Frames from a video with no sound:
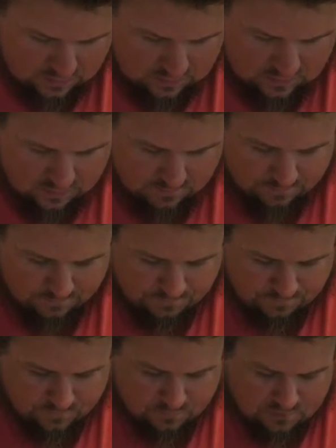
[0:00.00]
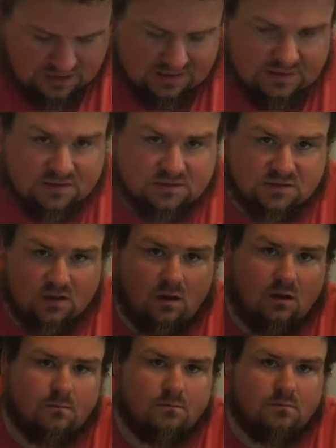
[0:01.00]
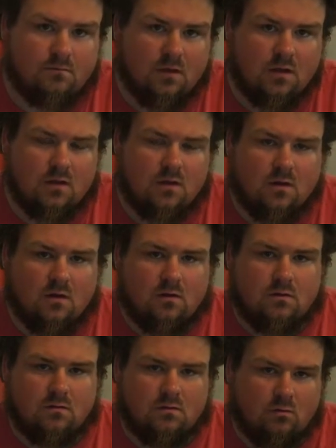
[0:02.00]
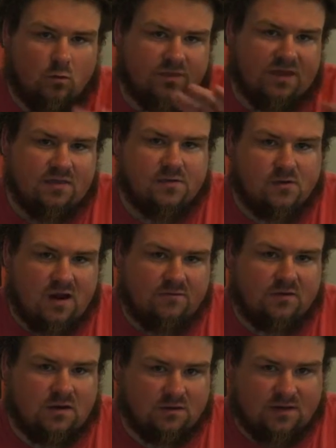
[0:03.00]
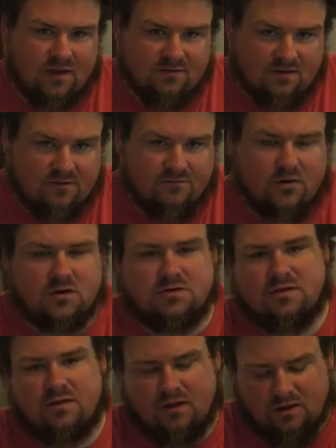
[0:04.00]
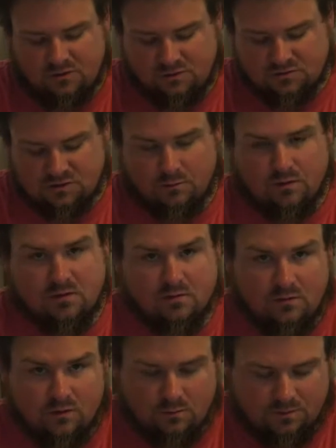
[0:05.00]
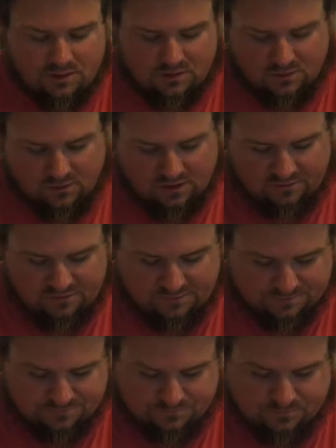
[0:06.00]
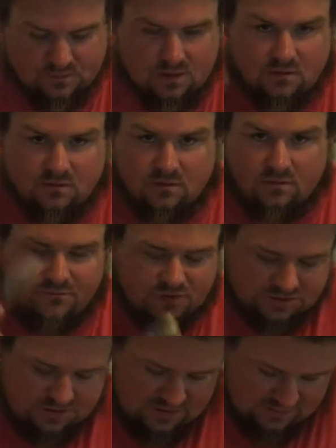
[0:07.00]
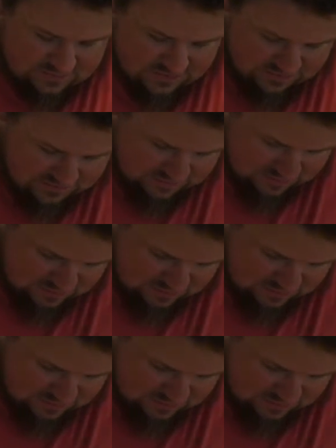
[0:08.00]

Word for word: um, but I did some without the gravy and I'll taste that first and then I'll do some with a little bit of the gravy. So first taste test.